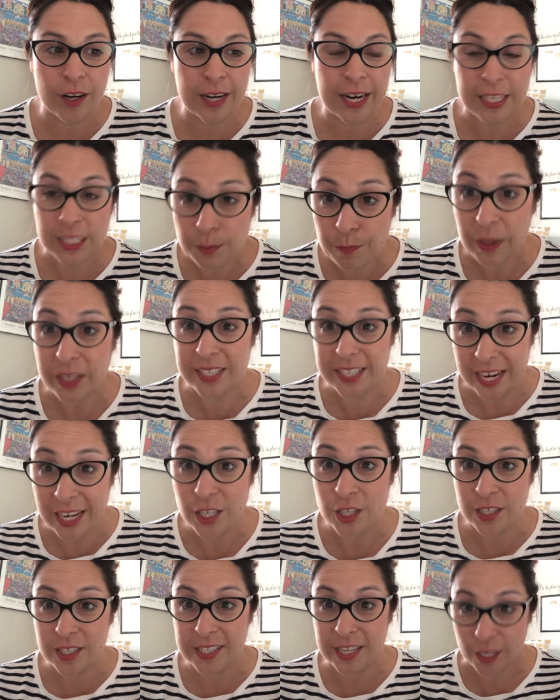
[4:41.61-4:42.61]

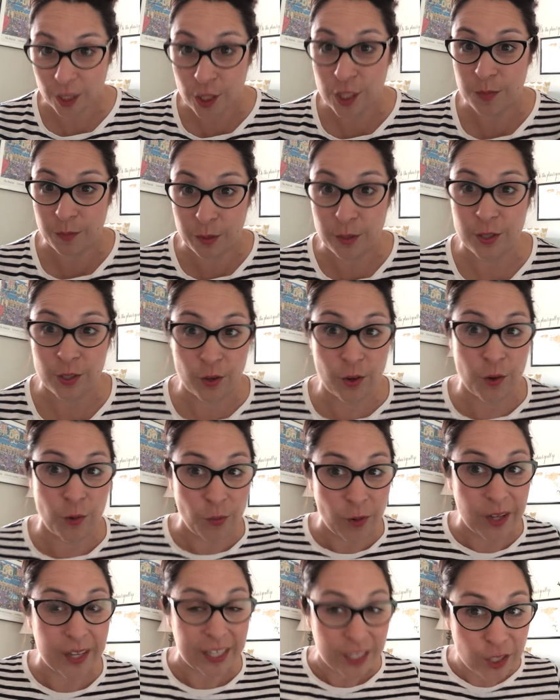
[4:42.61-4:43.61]
expectations that you're supposed to go to
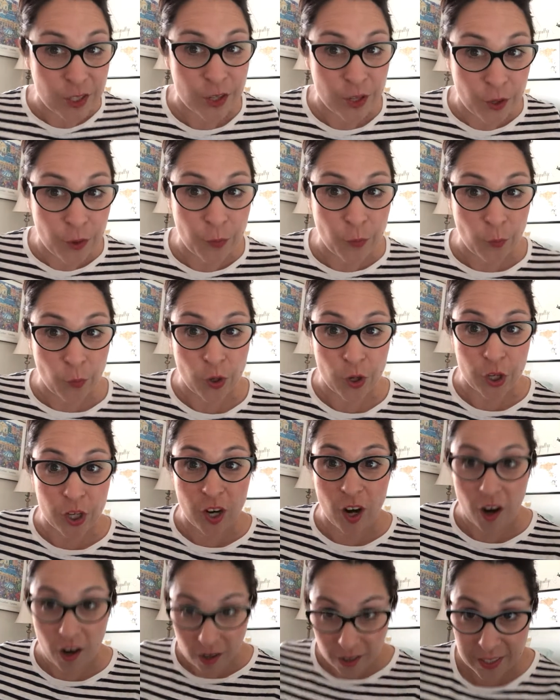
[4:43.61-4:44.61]
work and do your
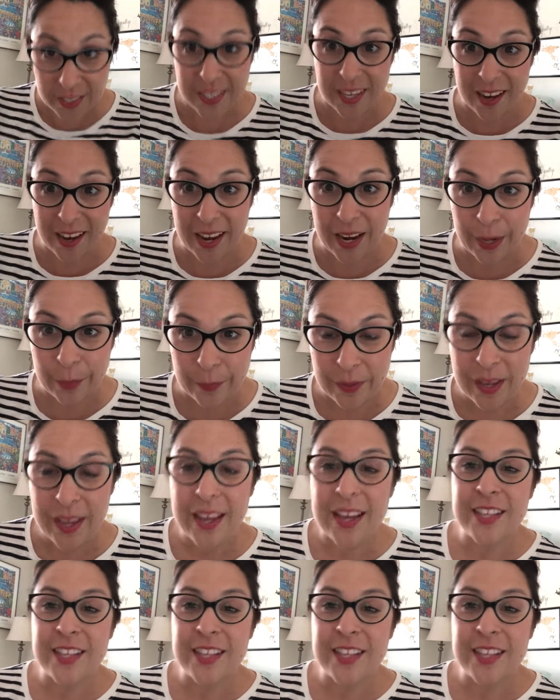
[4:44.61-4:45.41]
work on time.